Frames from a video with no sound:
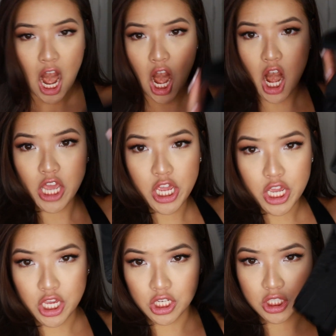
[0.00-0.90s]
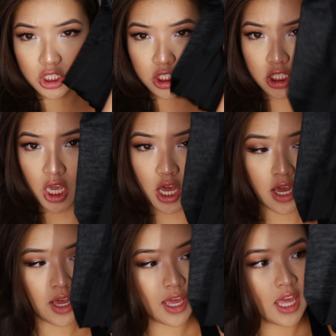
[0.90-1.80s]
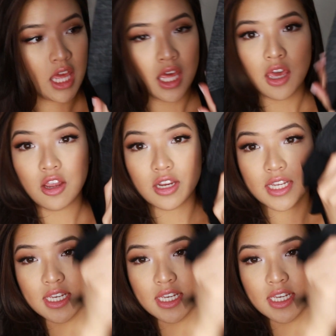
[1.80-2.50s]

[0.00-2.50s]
leggings. Here it